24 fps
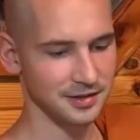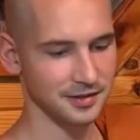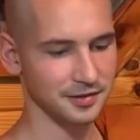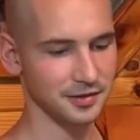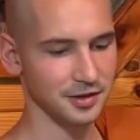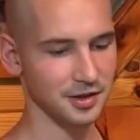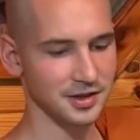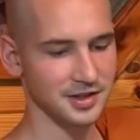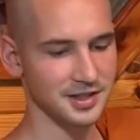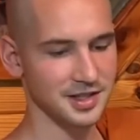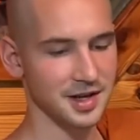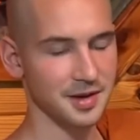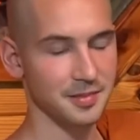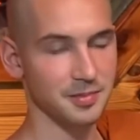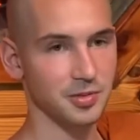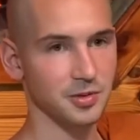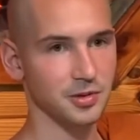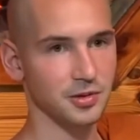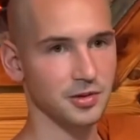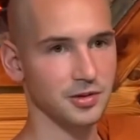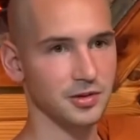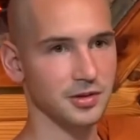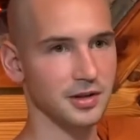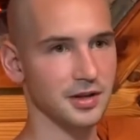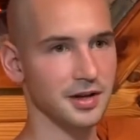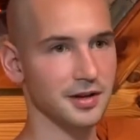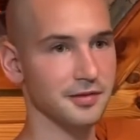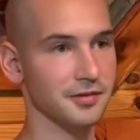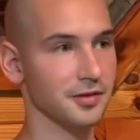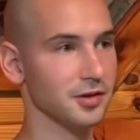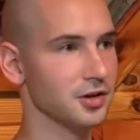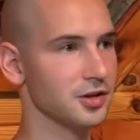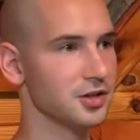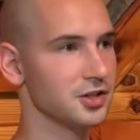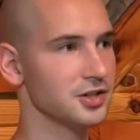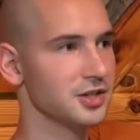for example,
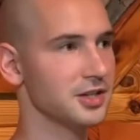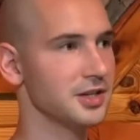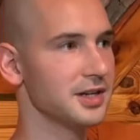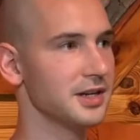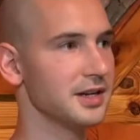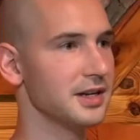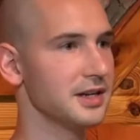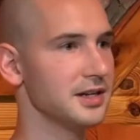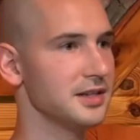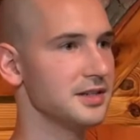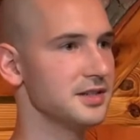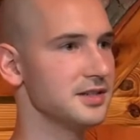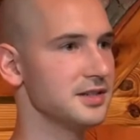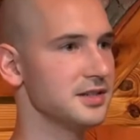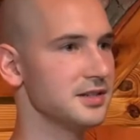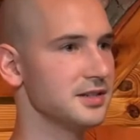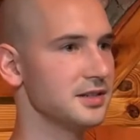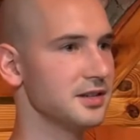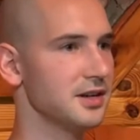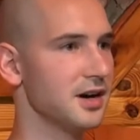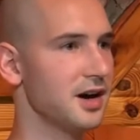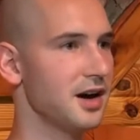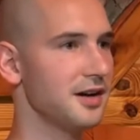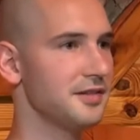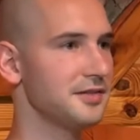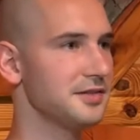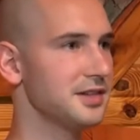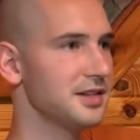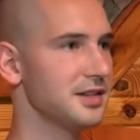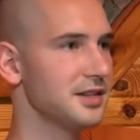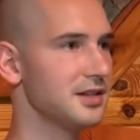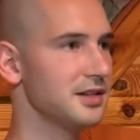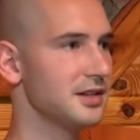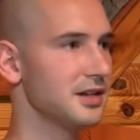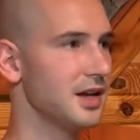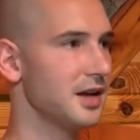aversion is
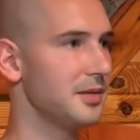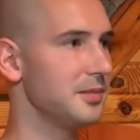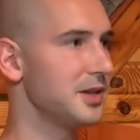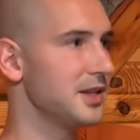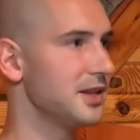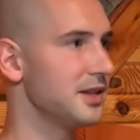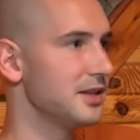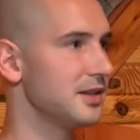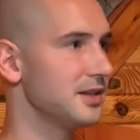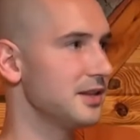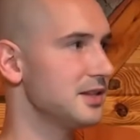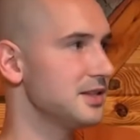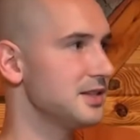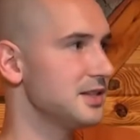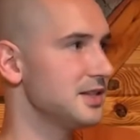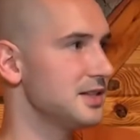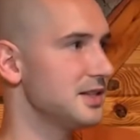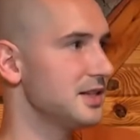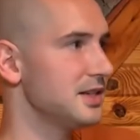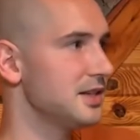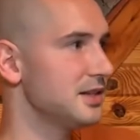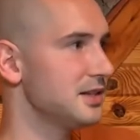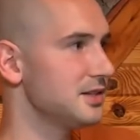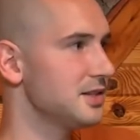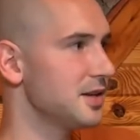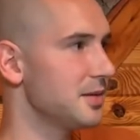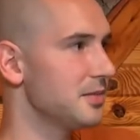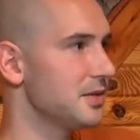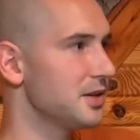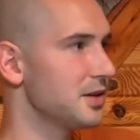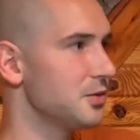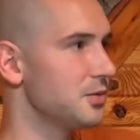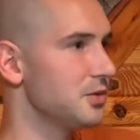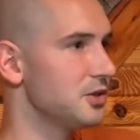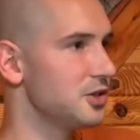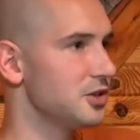often, I mean, this is
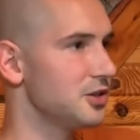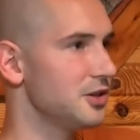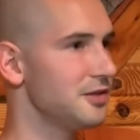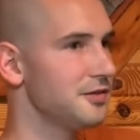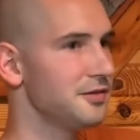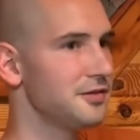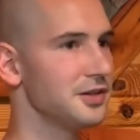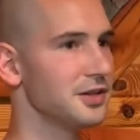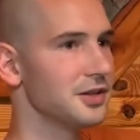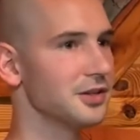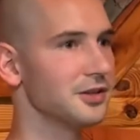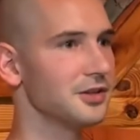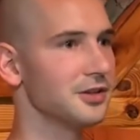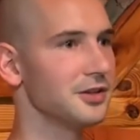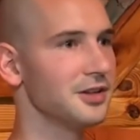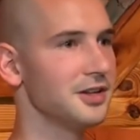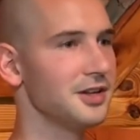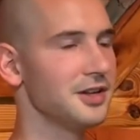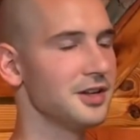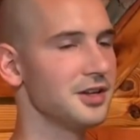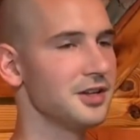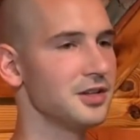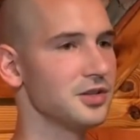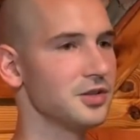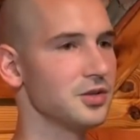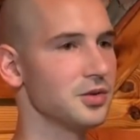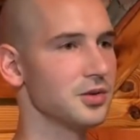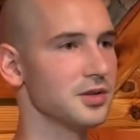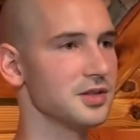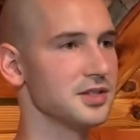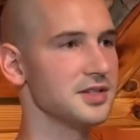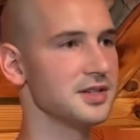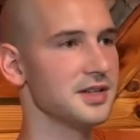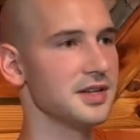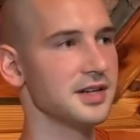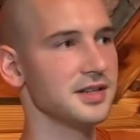something we should feel
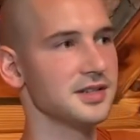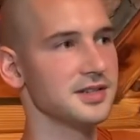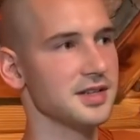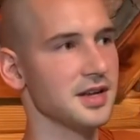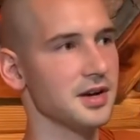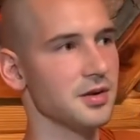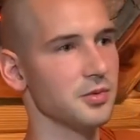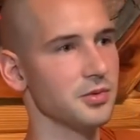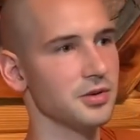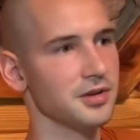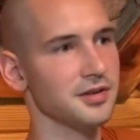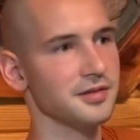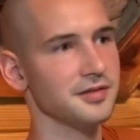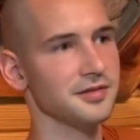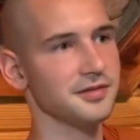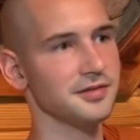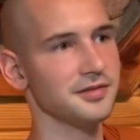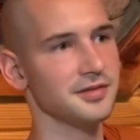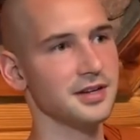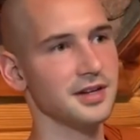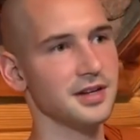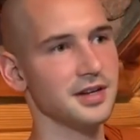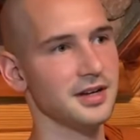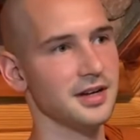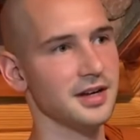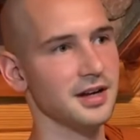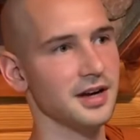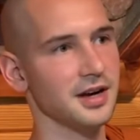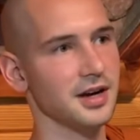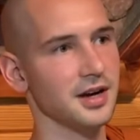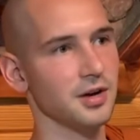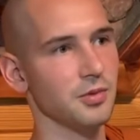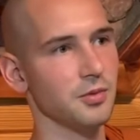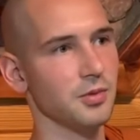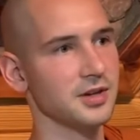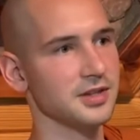towards things that would
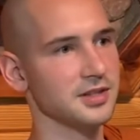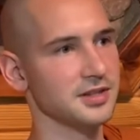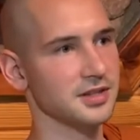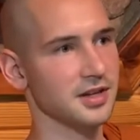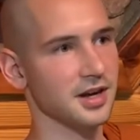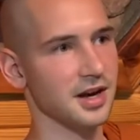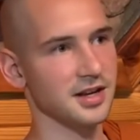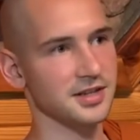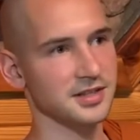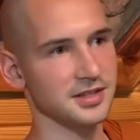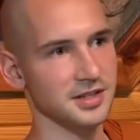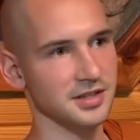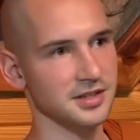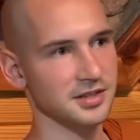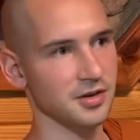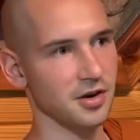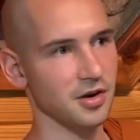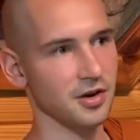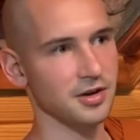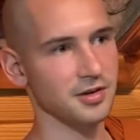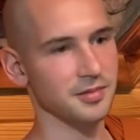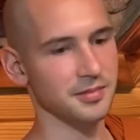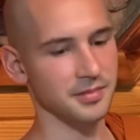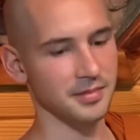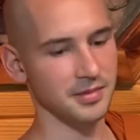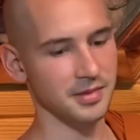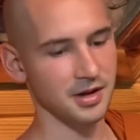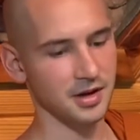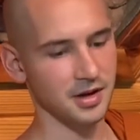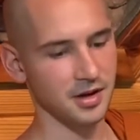have once caused us harm.